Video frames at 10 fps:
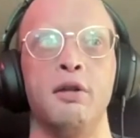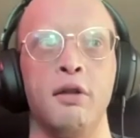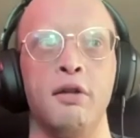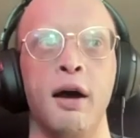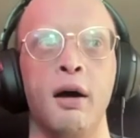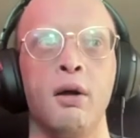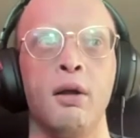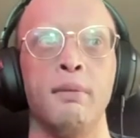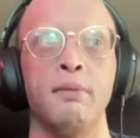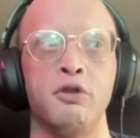that the
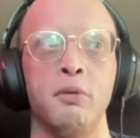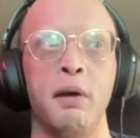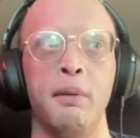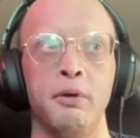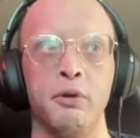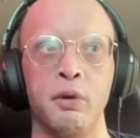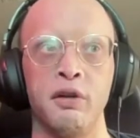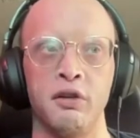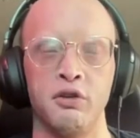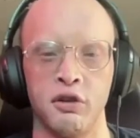LLMs should be able to
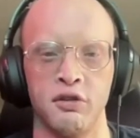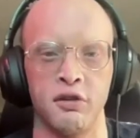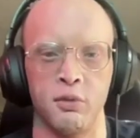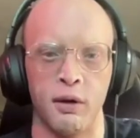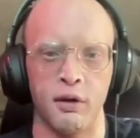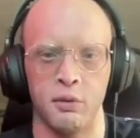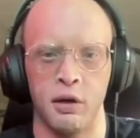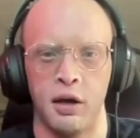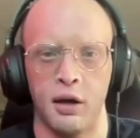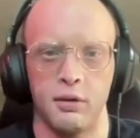reason just as well as we
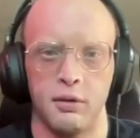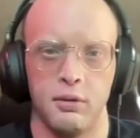can.